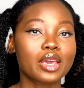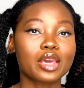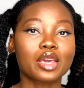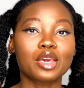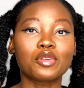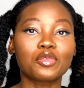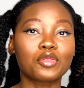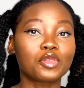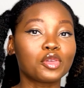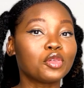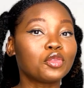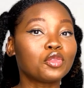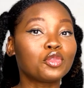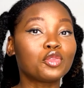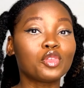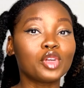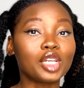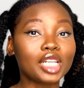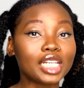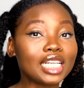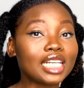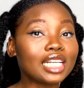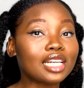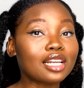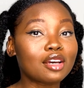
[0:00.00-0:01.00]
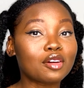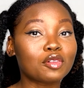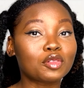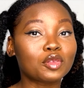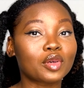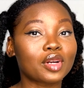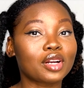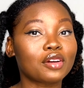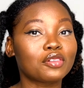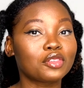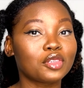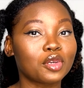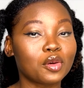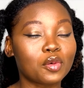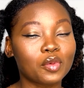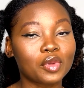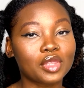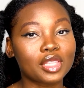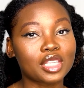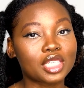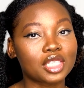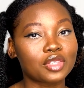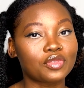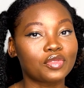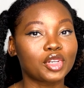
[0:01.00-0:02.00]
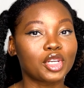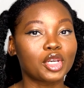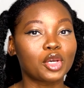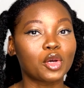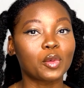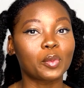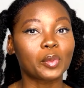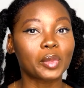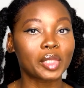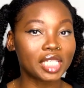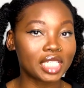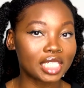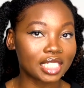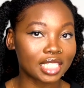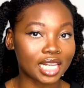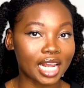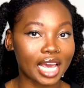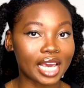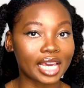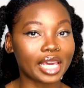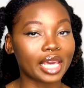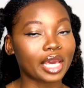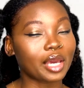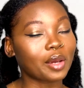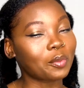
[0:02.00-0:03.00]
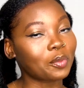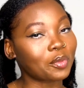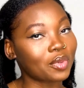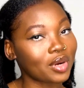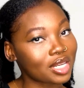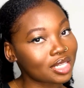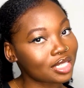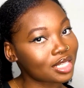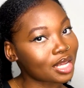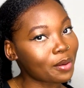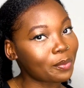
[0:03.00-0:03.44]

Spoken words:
If you really loved what I've done with this video, please like it, press that